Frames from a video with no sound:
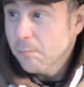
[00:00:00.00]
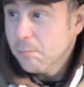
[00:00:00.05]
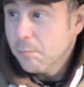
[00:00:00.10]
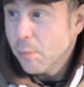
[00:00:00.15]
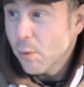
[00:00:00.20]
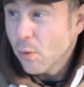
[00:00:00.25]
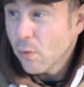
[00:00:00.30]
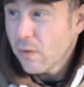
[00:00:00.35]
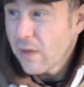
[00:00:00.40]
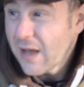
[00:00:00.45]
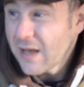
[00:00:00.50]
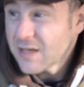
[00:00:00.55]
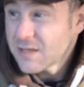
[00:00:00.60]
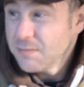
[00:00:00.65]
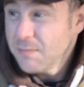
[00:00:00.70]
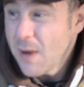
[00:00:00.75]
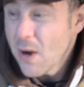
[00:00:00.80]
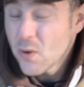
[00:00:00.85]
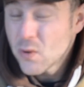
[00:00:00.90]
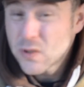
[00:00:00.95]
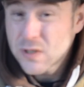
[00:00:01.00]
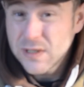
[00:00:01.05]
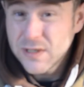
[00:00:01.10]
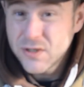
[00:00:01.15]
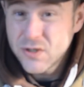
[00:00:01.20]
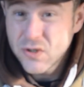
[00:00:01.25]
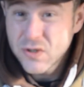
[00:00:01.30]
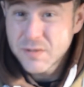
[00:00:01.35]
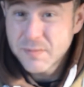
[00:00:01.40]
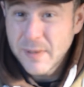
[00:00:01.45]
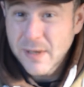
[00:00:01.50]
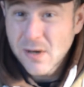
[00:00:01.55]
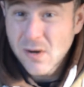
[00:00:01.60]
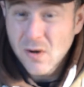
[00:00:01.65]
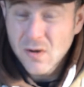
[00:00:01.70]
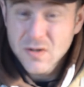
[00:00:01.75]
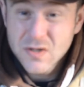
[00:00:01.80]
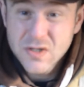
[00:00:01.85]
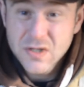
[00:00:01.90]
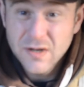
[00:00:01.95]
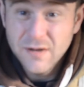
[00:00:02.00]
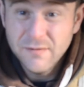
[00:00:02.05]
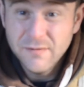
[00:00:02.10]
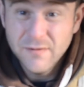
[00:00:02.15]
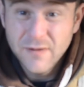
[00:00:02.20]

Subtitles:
But that's mostly just because of